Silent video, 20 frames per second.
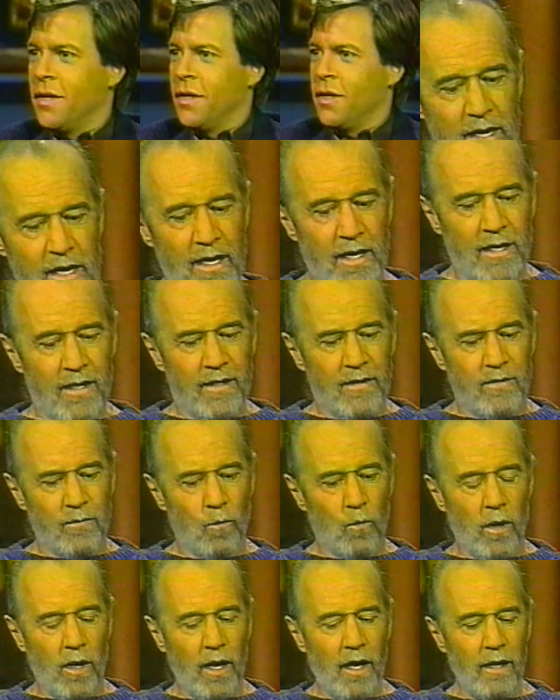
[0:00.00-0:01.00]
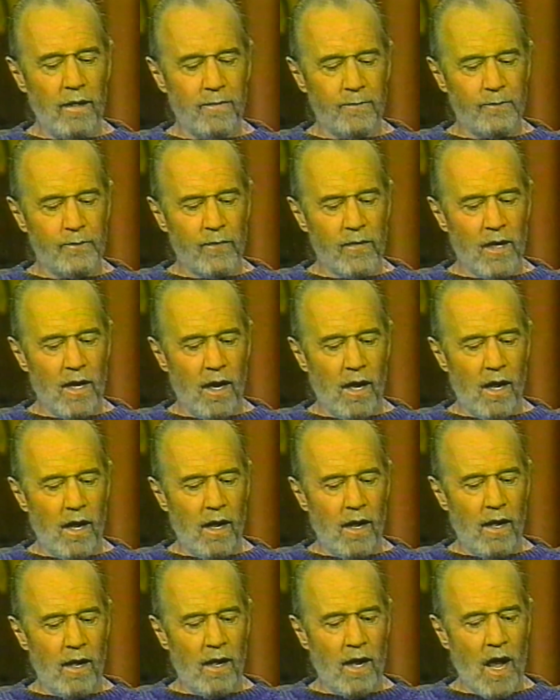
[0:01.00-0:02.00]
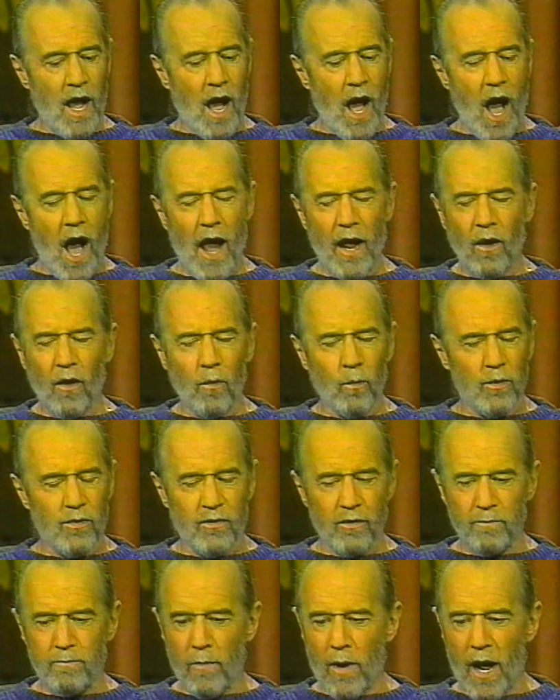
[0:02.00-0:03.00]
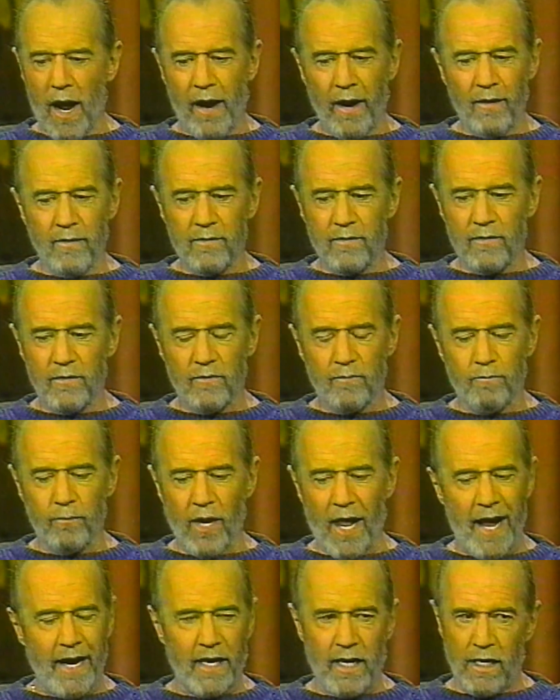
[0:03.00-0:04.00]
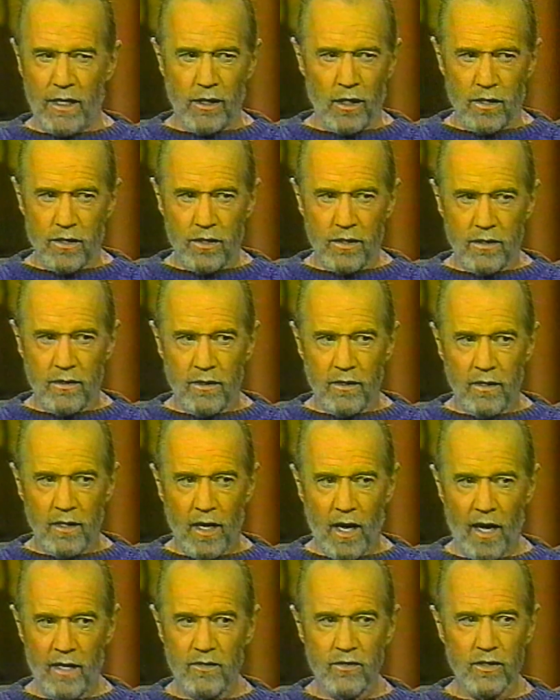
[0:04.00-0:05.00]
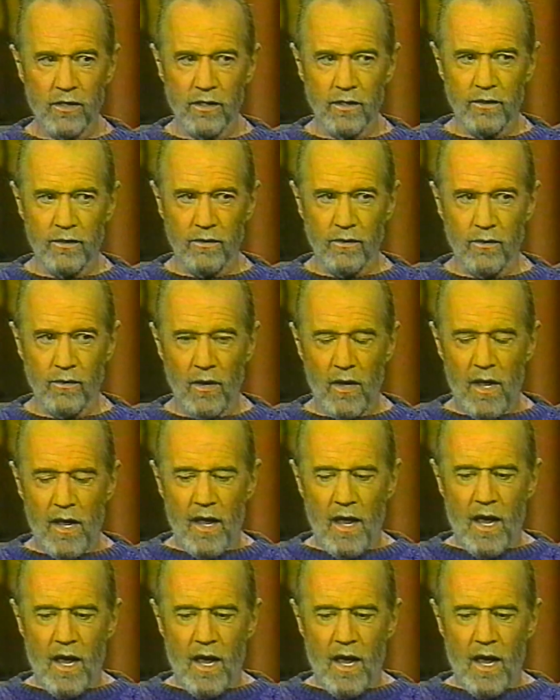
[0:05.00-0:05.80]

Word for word: in a way? Well, I always admired black English. I still do.